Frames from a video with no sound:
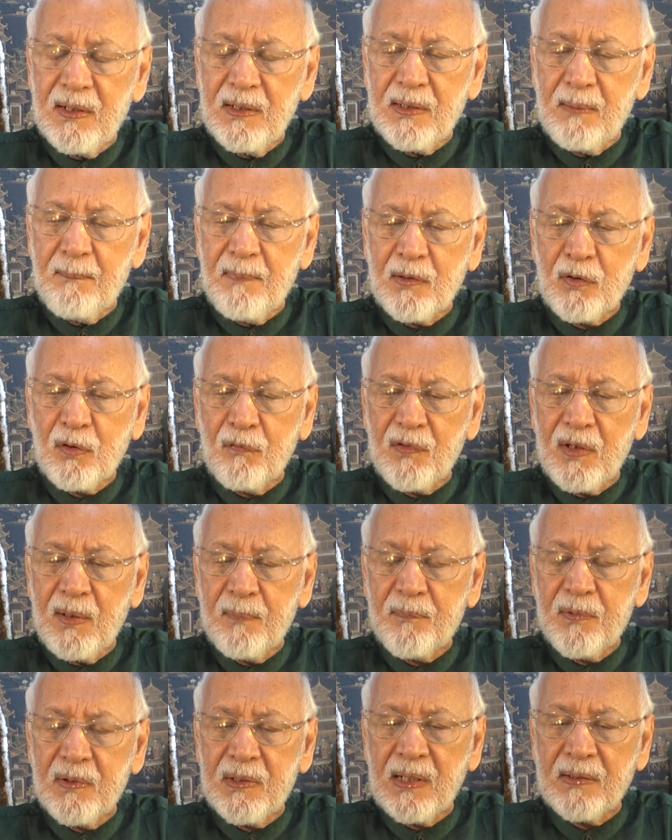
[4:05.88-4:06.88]
in the month of
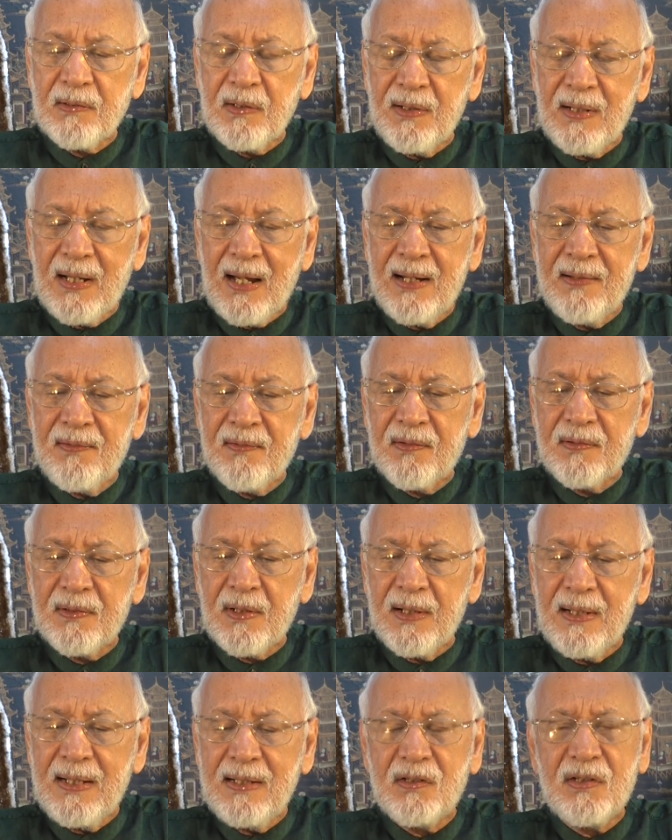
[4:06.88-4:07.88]
April are the 9th, the
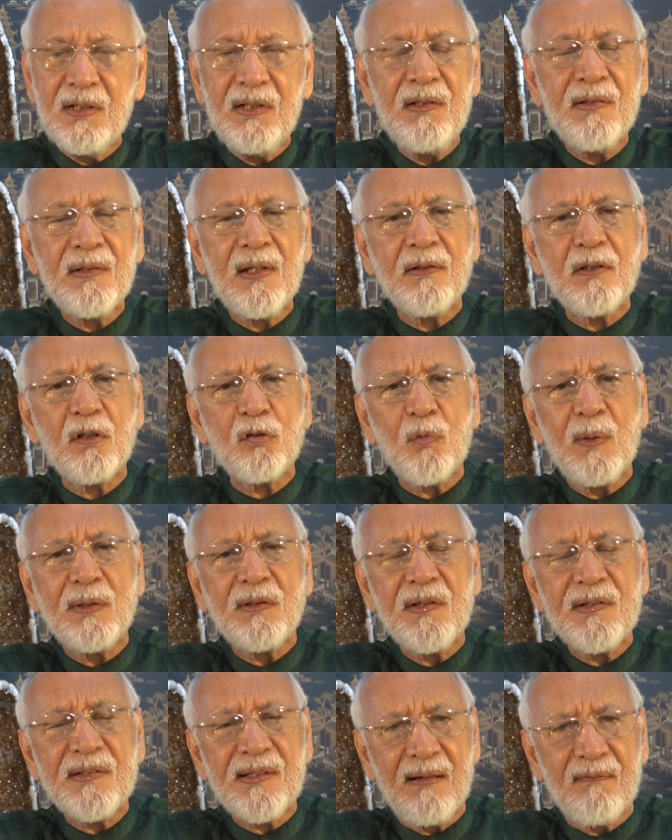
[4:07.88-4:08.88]
18th, and the
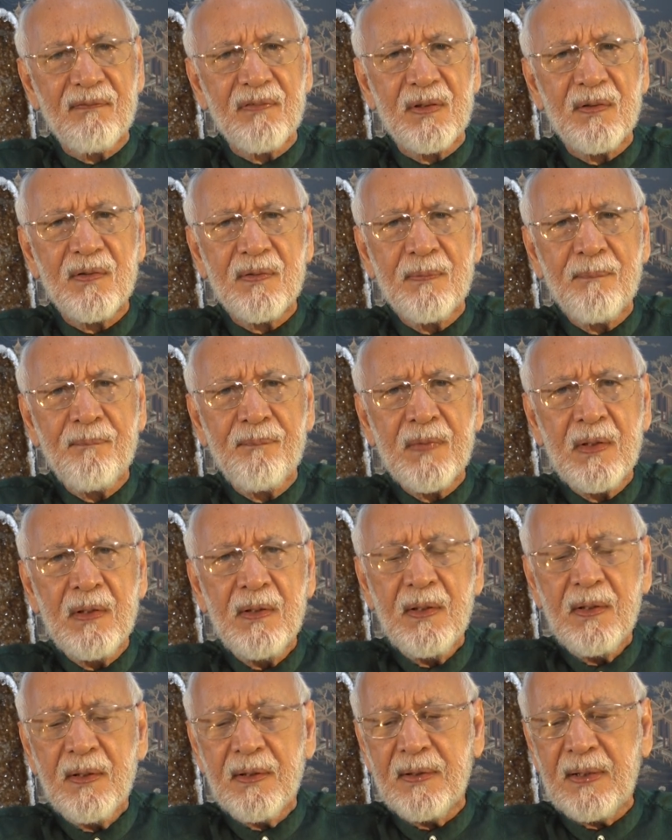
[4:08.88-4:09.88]
27th.
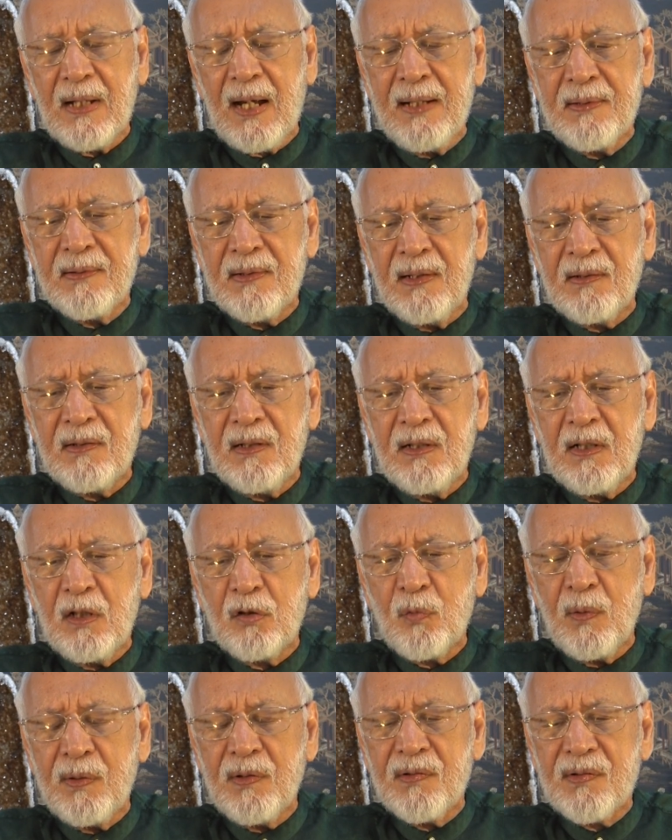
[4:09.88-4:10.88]
9th, 18th,
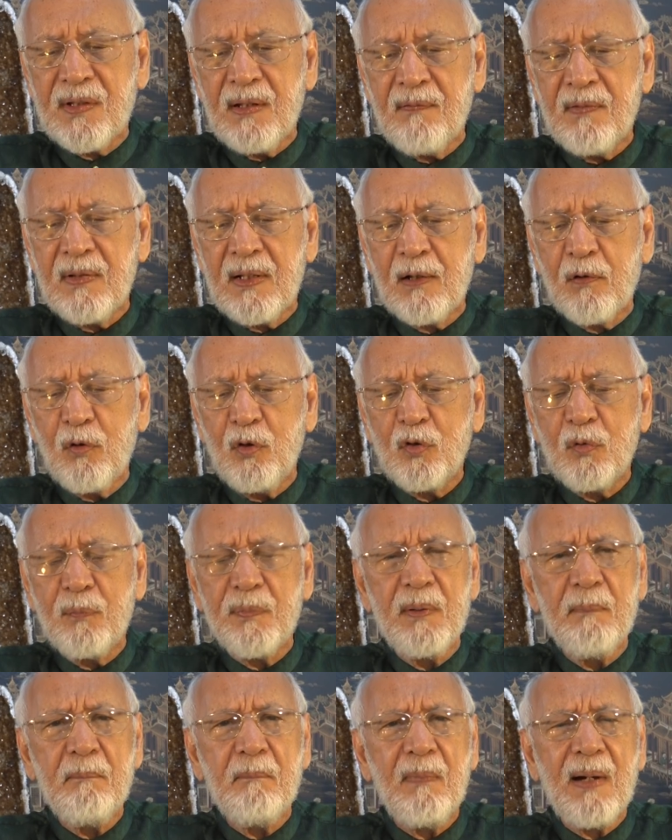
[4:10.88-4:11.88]
and 27th are going to
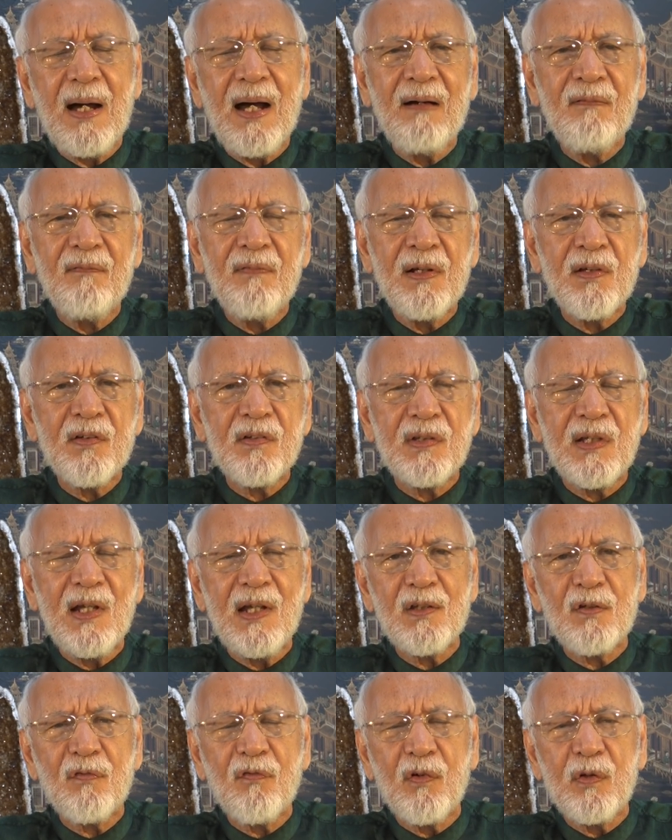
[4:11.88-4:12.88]
be marvelous
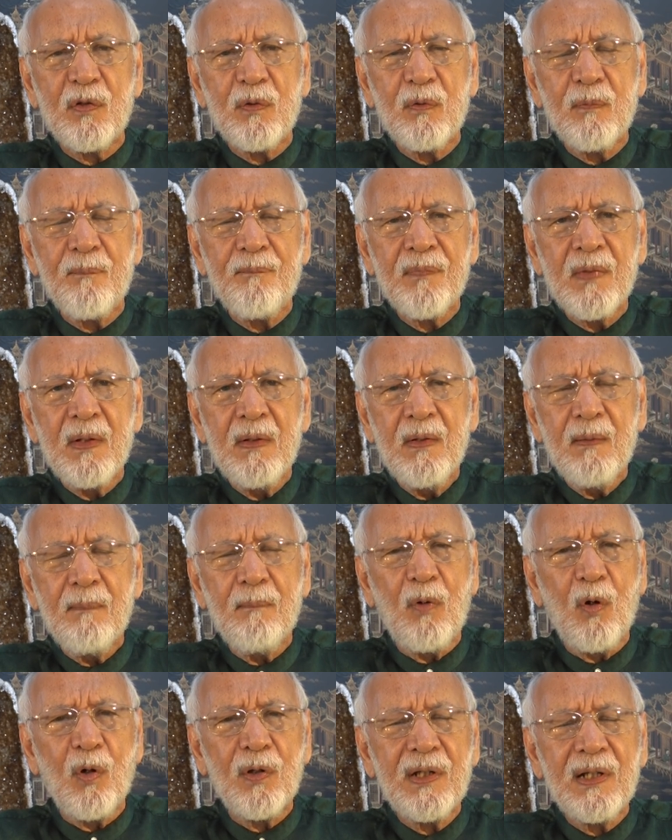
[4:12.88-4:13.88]
dates for you.
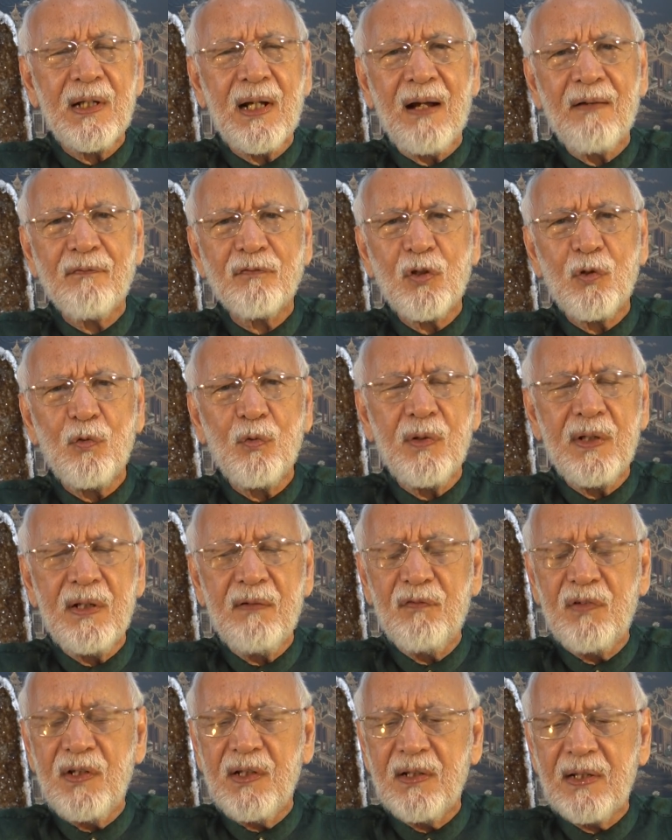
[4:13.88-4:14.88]
Morning, afternoon,
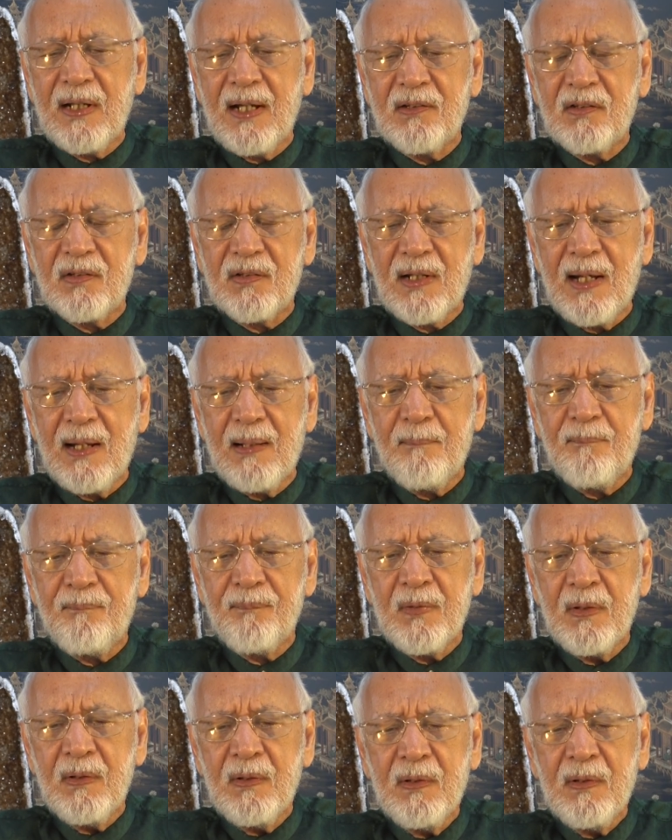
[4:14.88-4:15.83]
evening, nighttime.